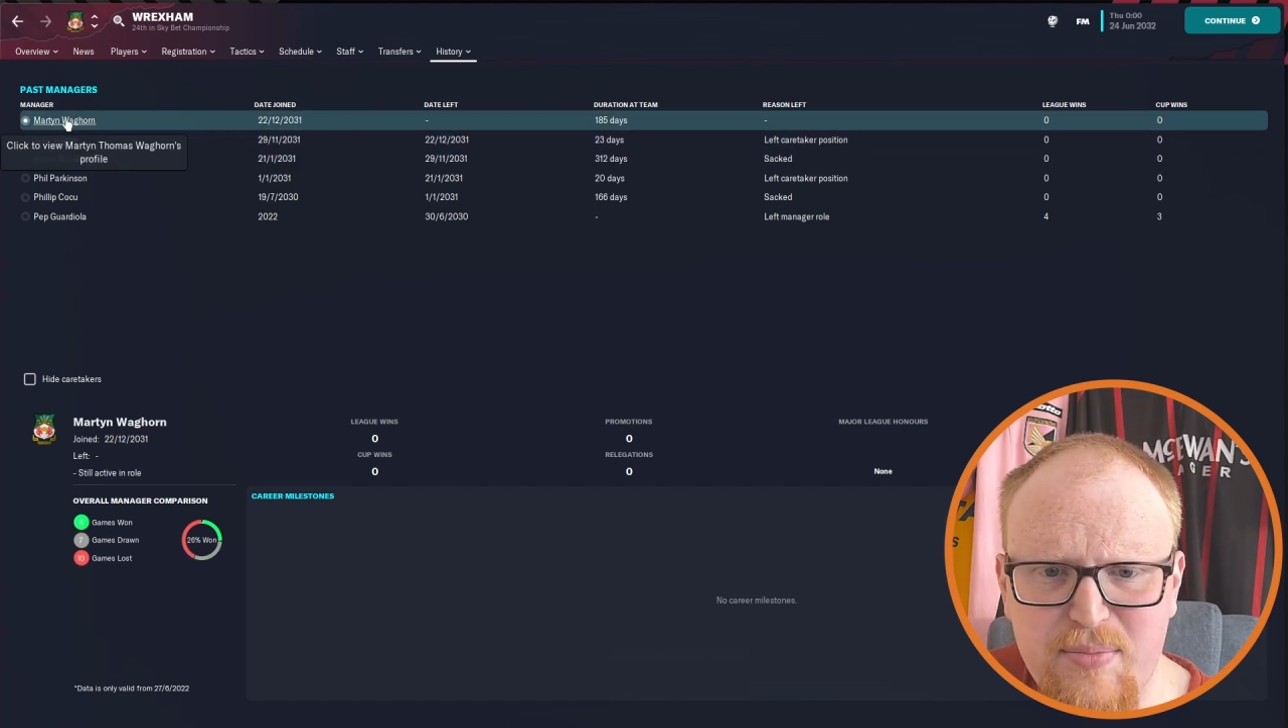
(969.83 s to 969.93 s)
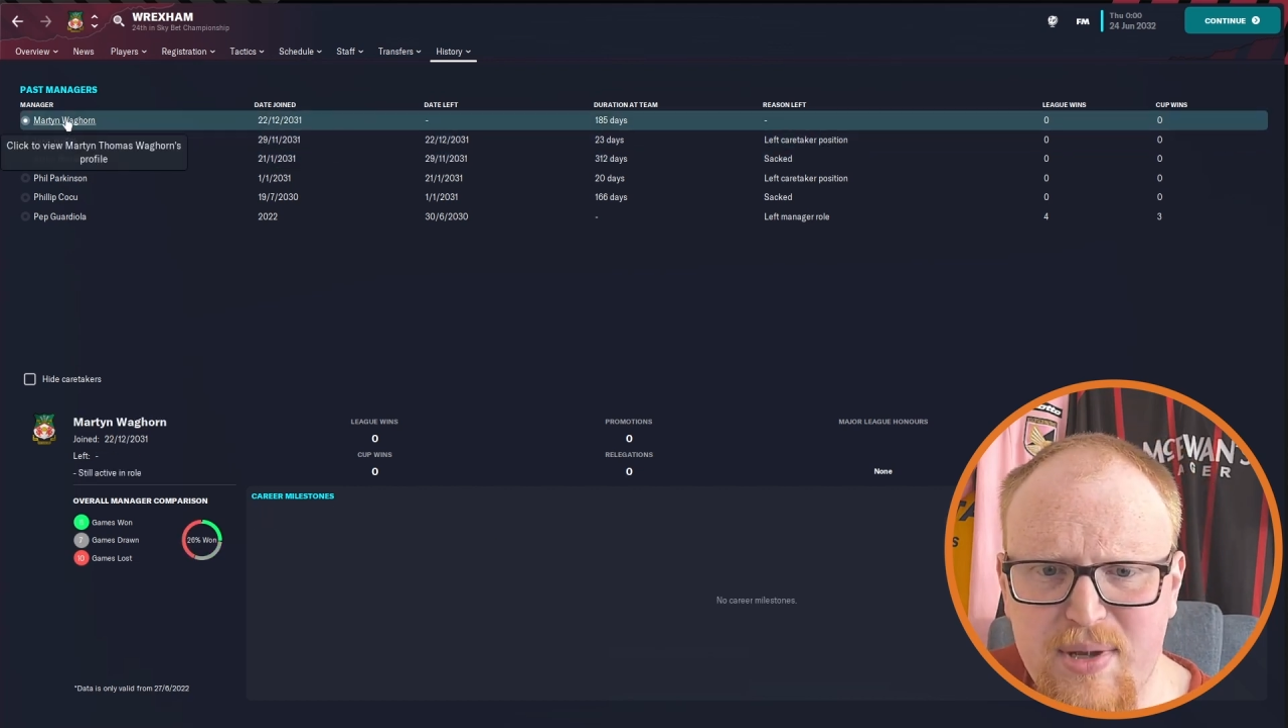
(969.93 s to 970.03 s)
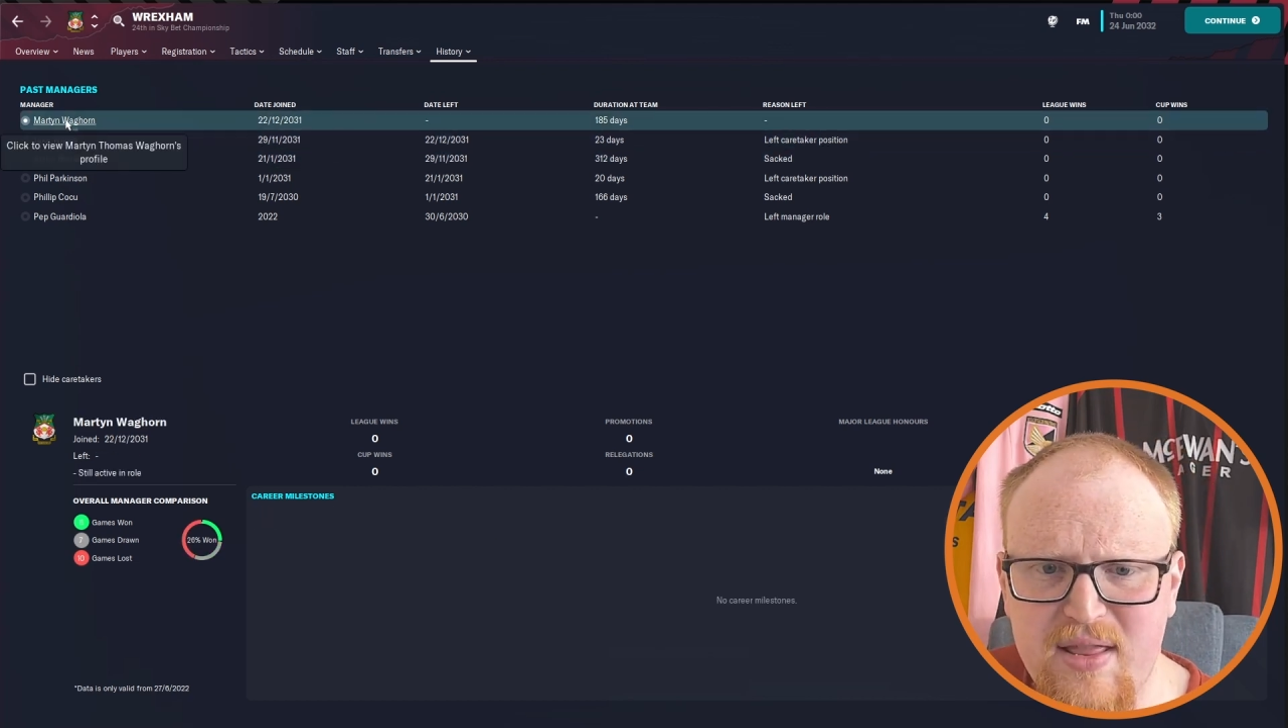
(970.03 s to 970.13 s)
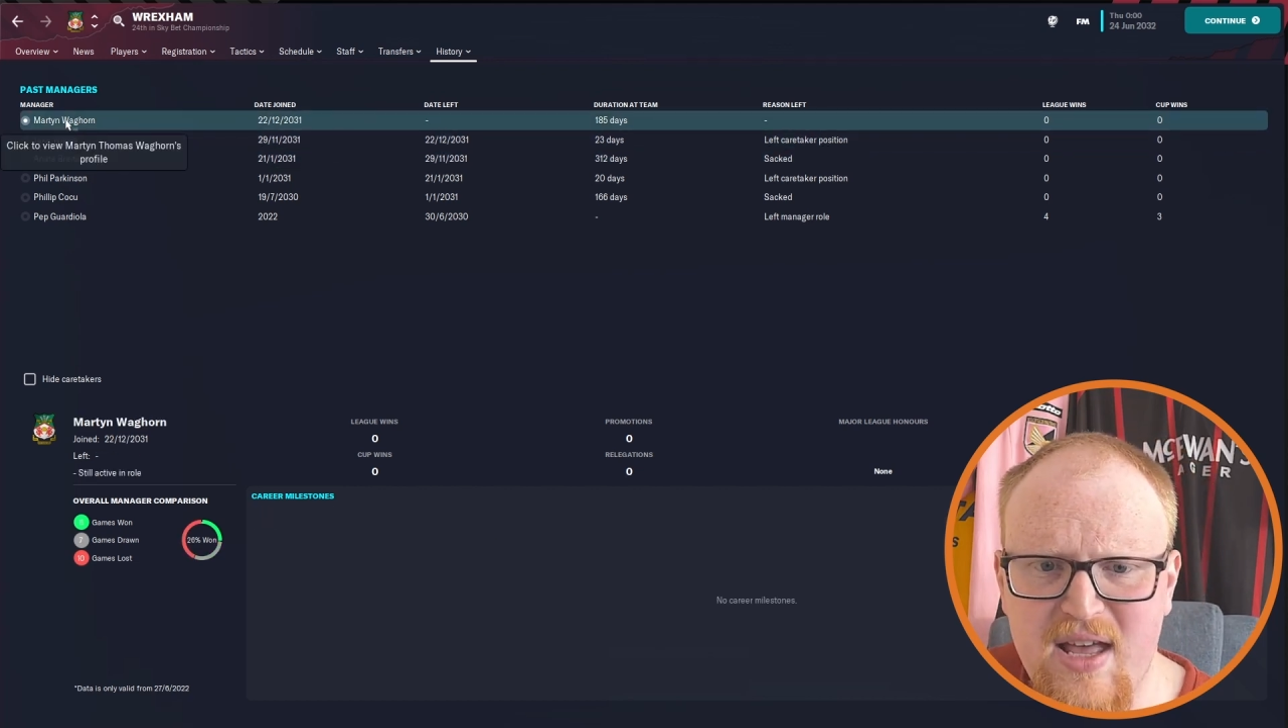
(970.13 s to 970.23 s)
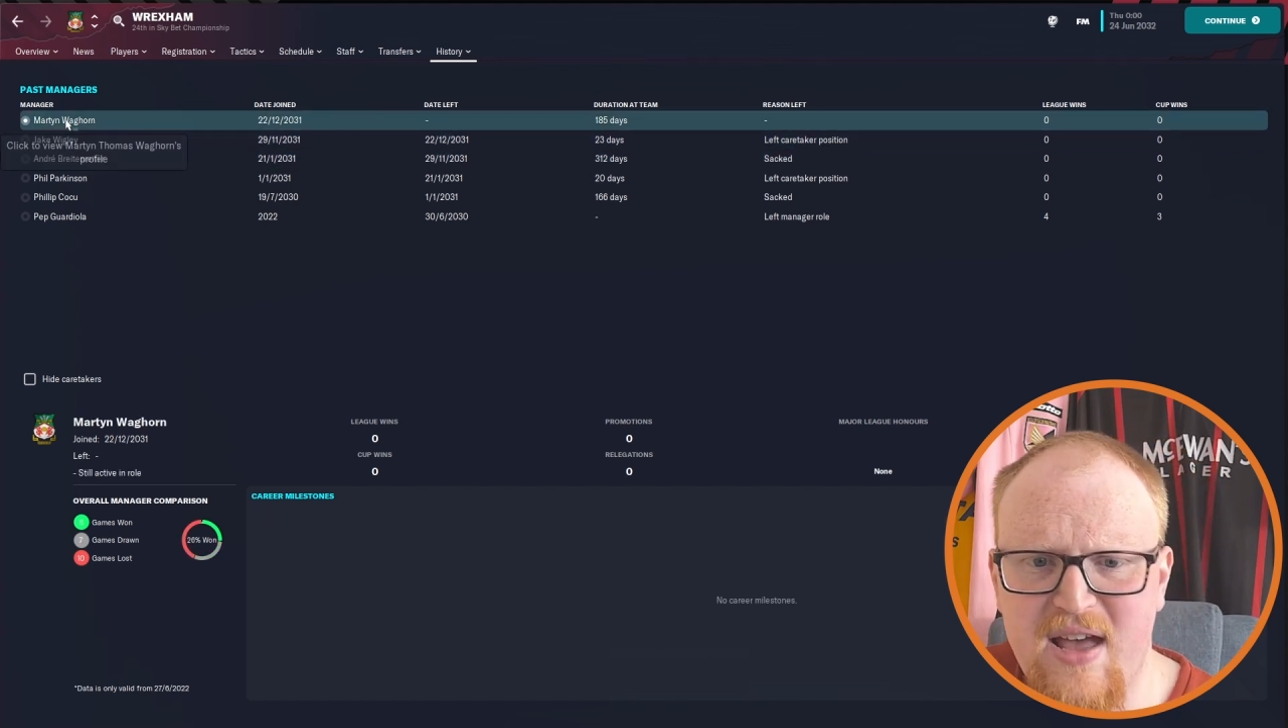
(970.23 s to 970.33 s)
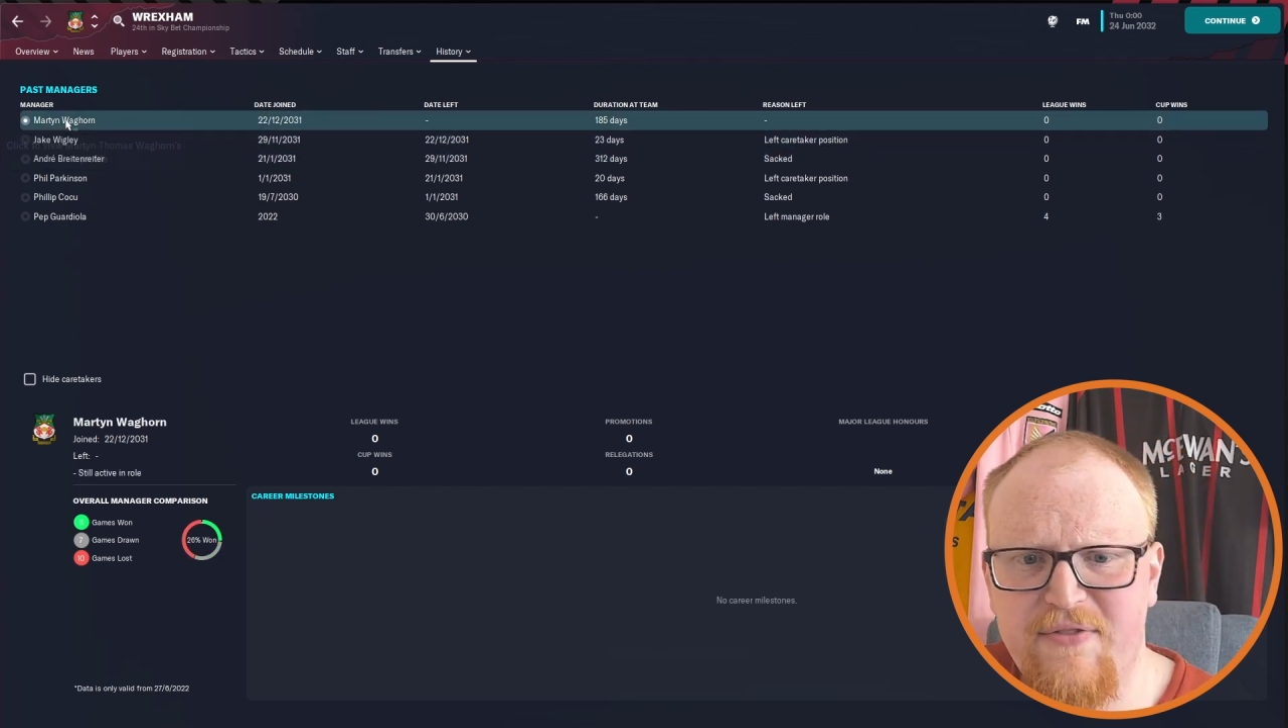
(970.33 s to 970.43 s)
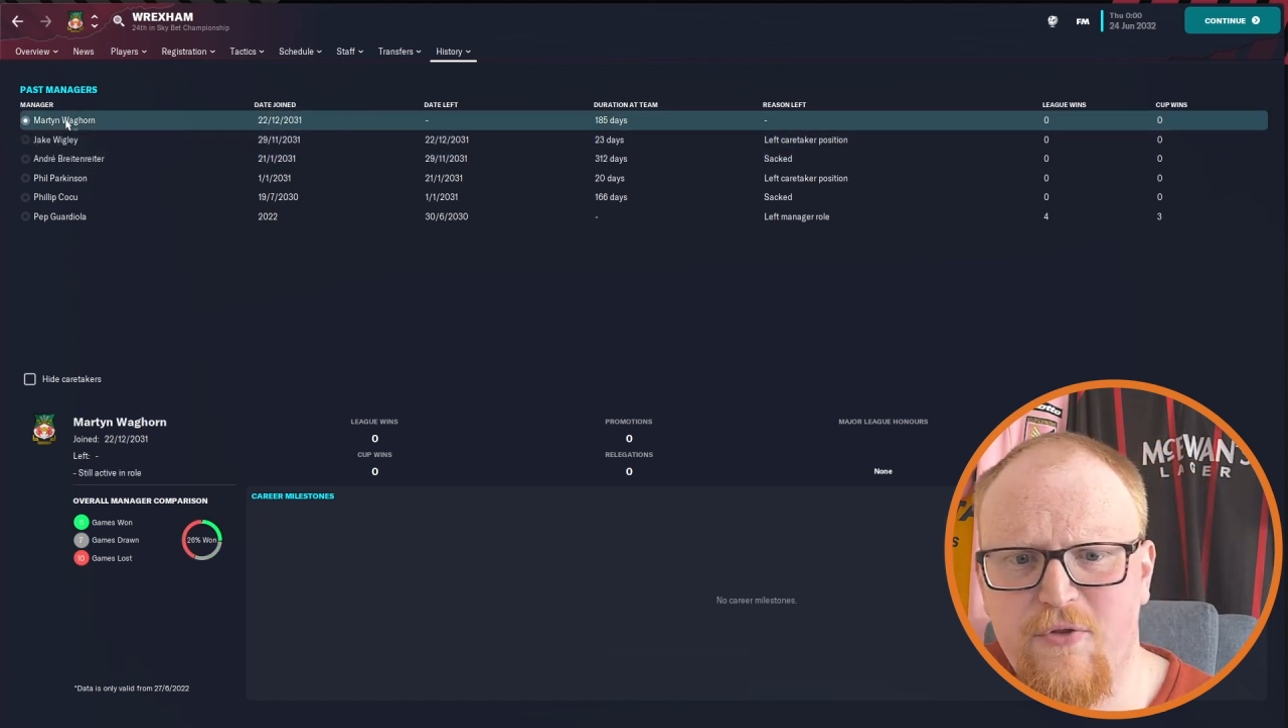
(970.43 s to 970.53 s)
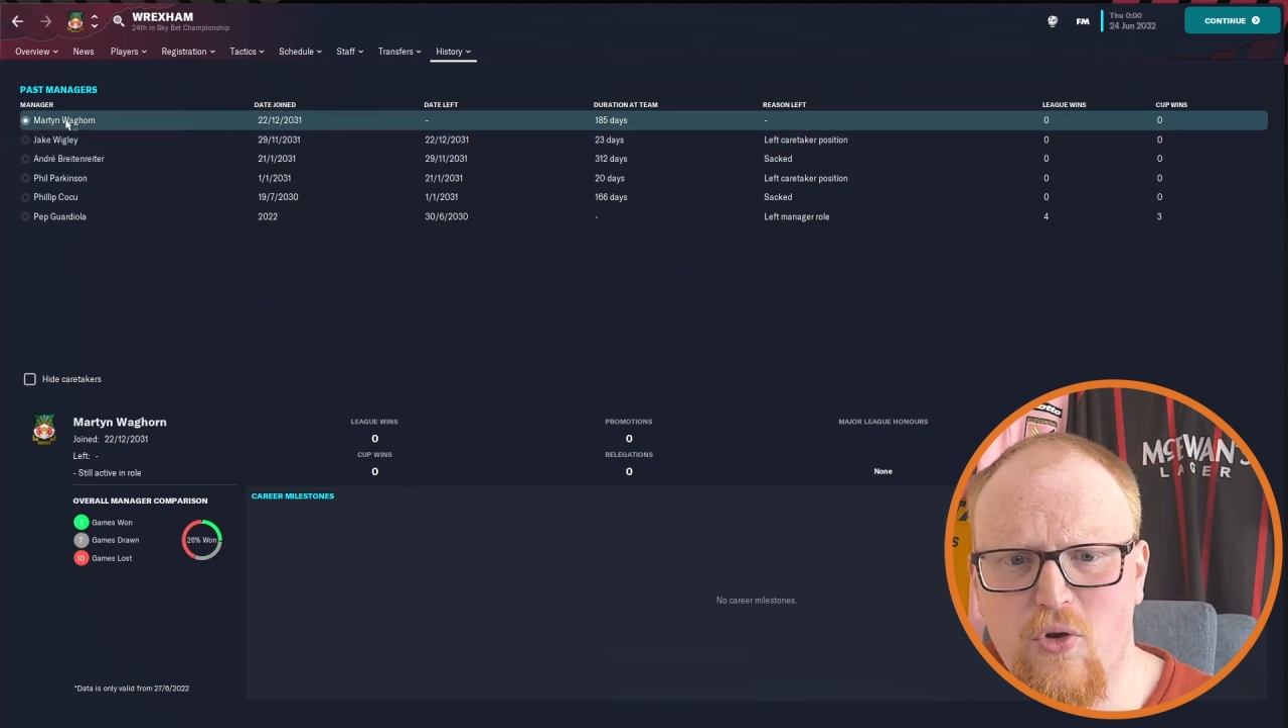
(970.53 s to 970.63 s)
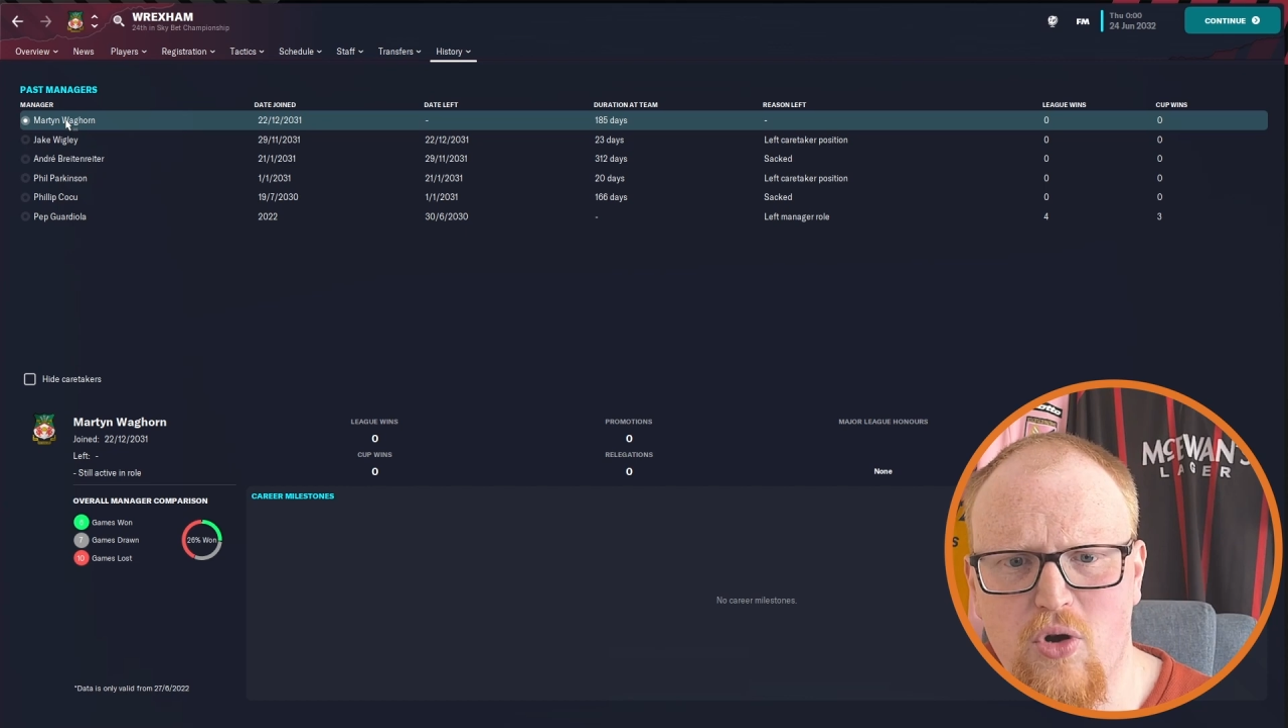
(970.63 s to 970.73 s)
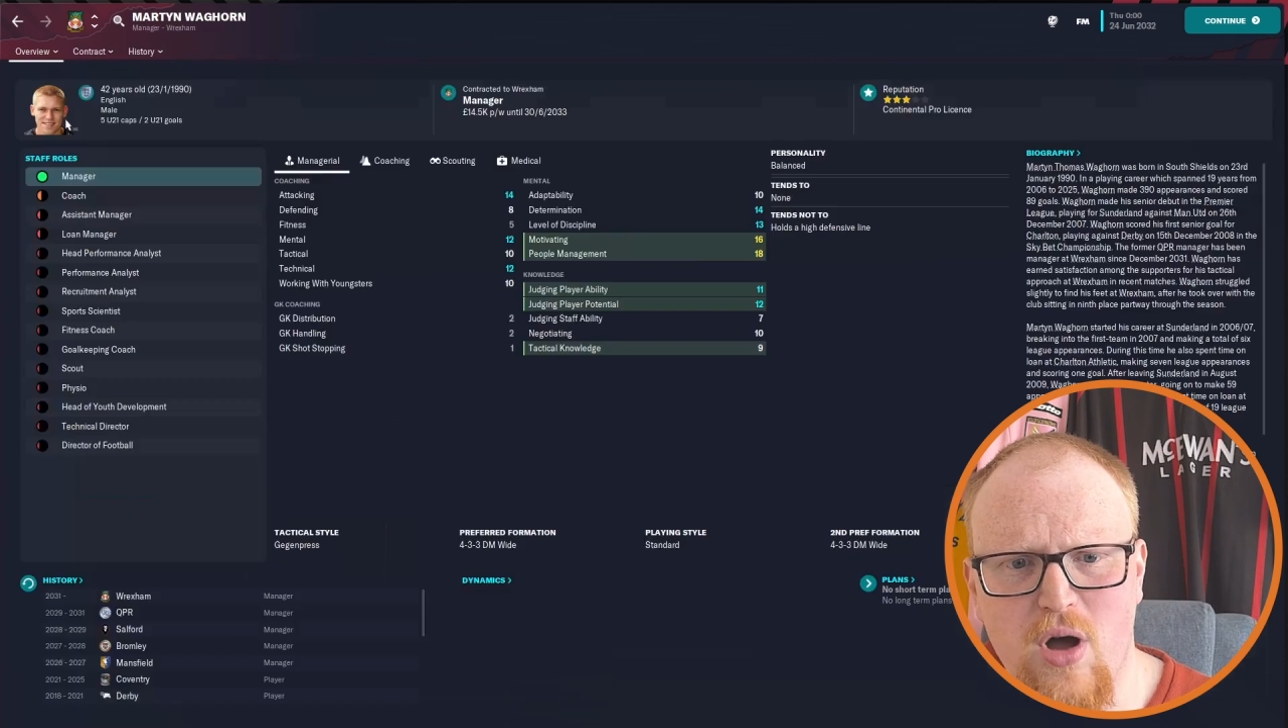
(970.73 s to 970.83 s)
Been there
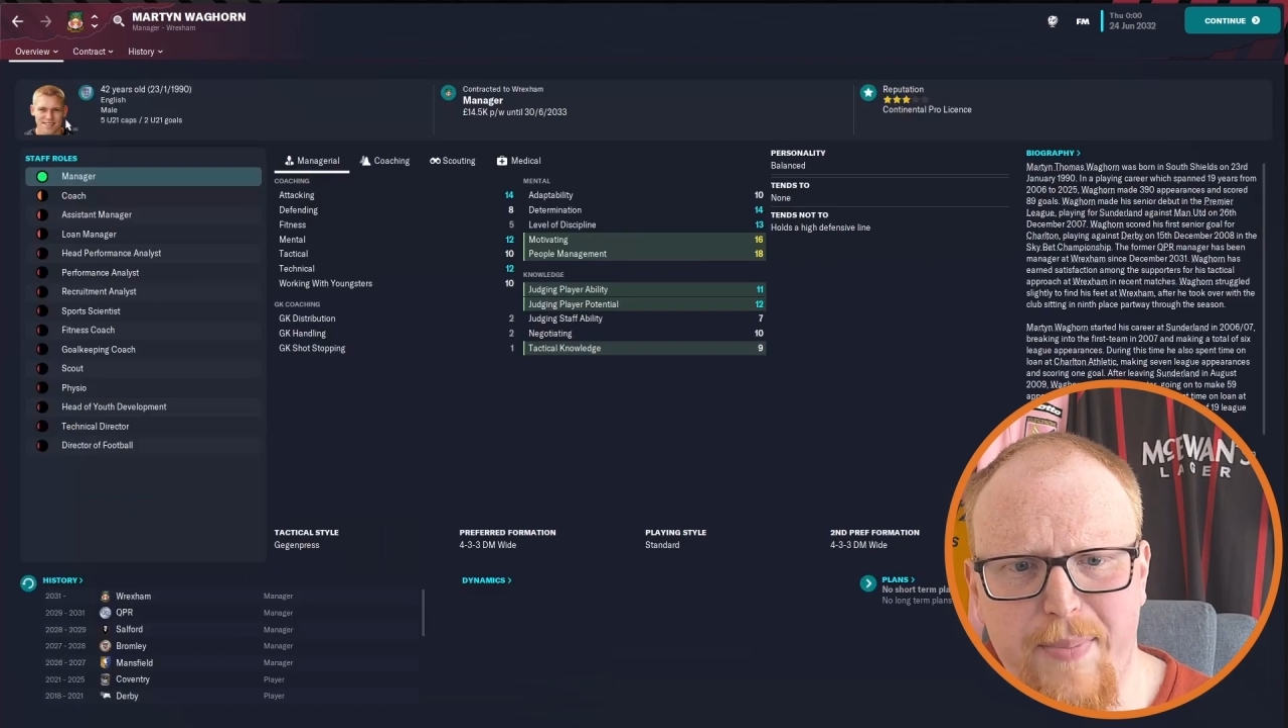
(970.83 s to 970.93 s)
for